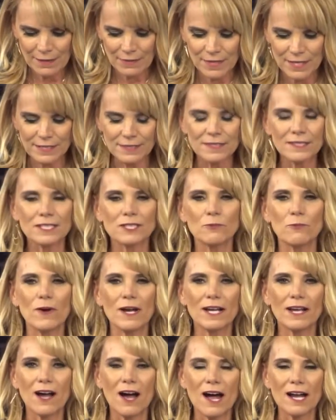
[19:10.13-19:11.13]
This is
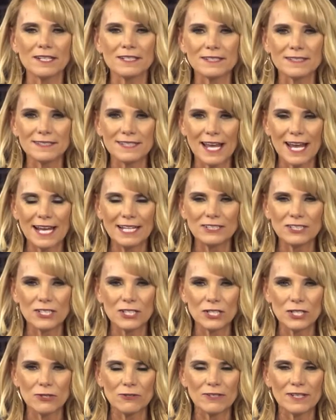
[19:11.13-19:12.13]
what God is saying
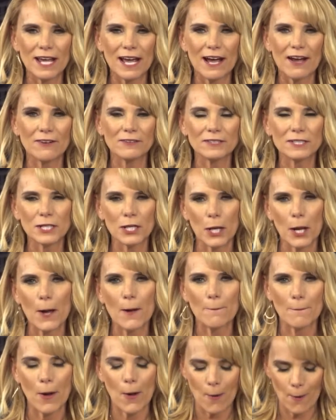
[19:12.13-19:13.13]
to you now to
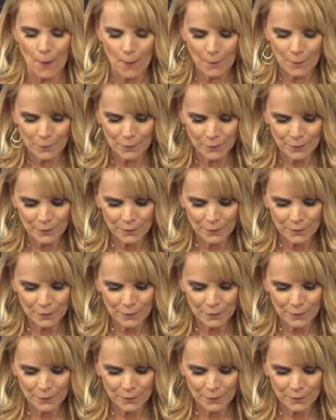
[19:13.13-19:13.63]
come home.